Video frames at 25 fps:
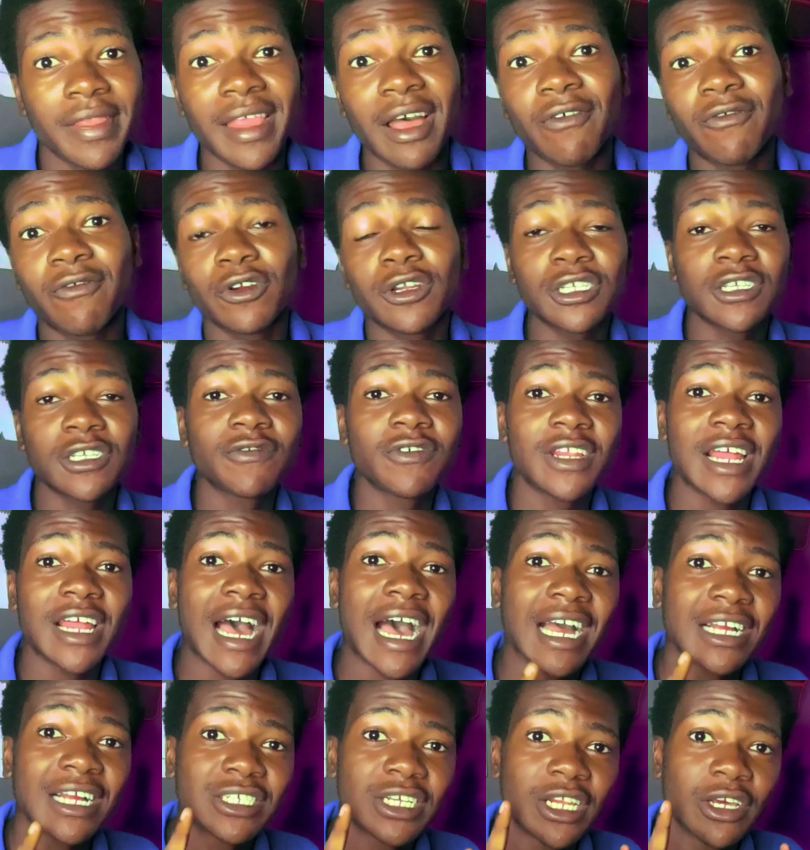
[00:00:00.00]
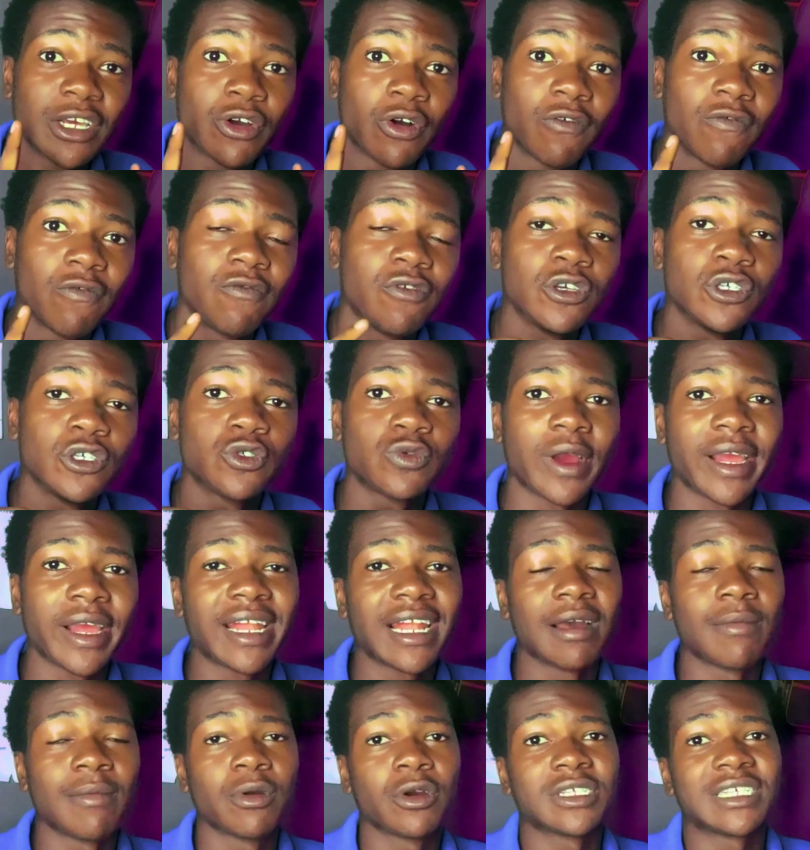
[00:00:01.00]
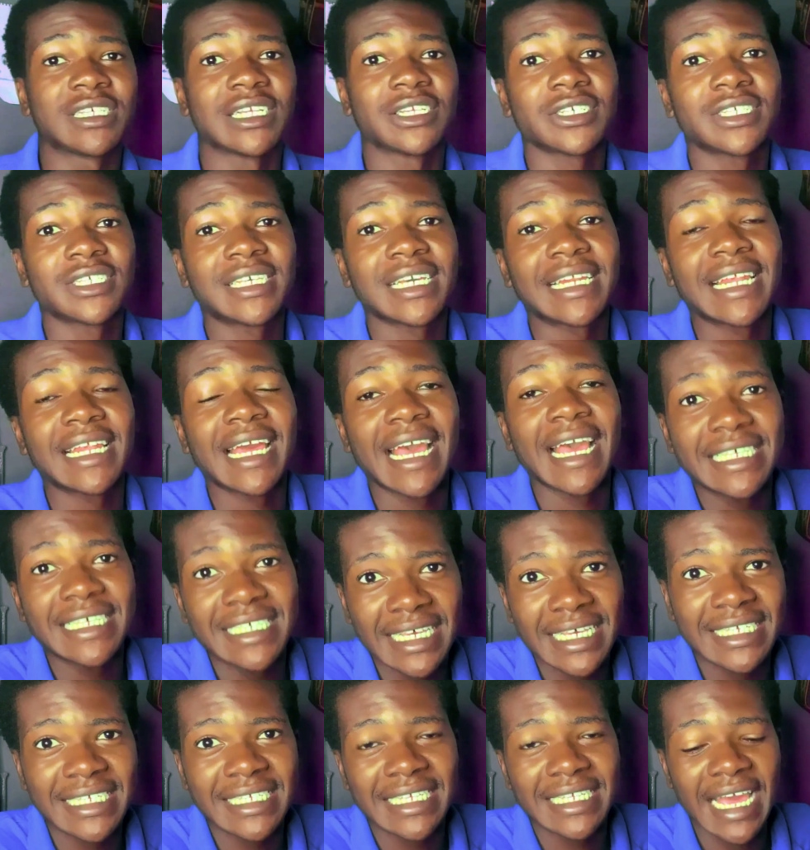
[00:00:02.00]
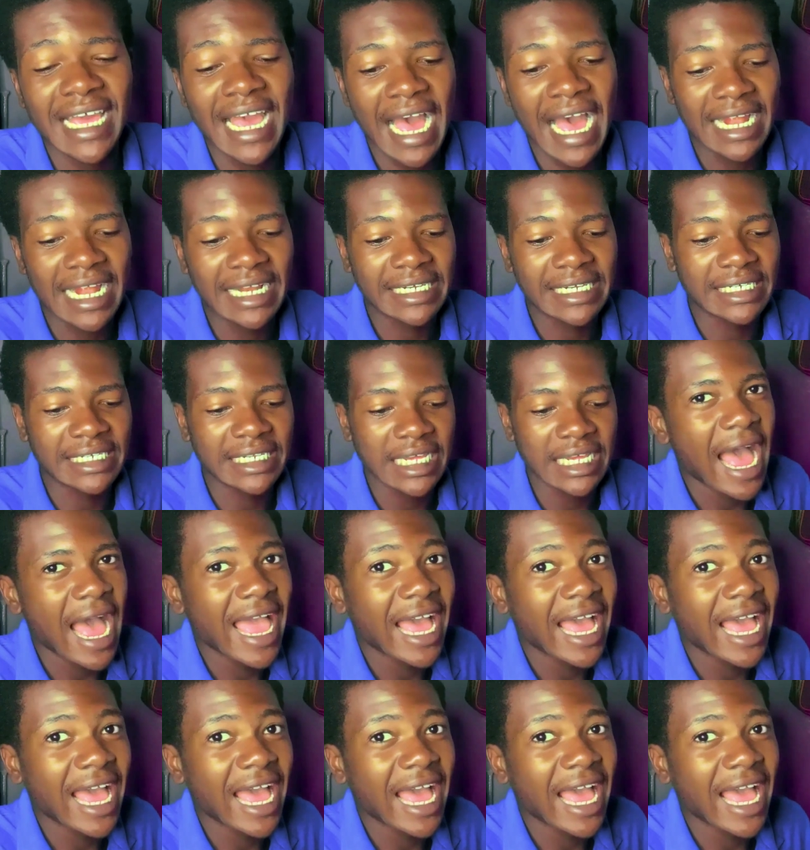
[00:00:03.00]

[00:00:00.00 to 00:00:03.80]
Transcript: Now, for those of you that are actually confused right now, because I just said SSD, and I